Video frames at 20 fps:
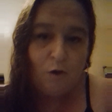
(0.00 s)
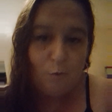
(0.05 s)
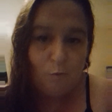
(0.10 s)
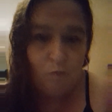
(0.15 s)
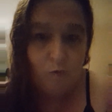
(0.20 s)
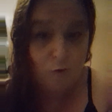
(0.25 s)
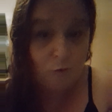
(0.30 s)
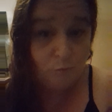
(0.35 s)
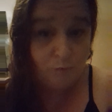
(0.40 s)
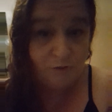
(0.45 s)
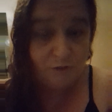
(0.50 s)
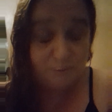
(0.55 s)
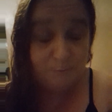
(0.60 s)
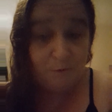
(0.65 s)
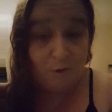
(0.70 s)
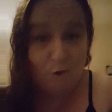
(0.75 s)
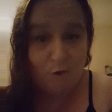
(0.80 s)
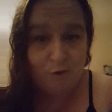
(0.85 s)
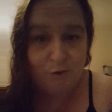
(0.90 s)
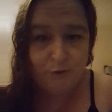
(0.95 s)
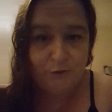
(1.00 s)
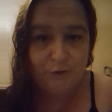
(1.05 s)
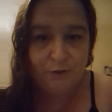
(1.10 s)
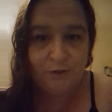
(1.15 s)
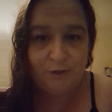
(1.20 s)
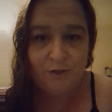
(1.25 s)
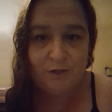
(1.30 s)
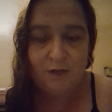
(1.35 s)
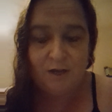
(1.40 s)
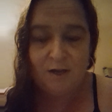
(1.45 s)
will respond
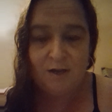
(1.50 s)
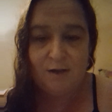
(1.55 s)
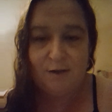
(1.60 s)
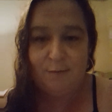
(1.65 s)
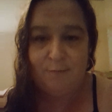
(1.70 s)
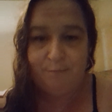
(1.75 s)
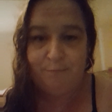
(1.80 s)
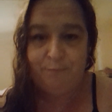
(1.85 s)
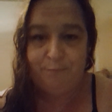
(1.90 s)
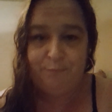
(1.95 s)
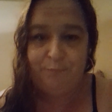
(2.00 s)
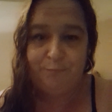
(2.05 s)
to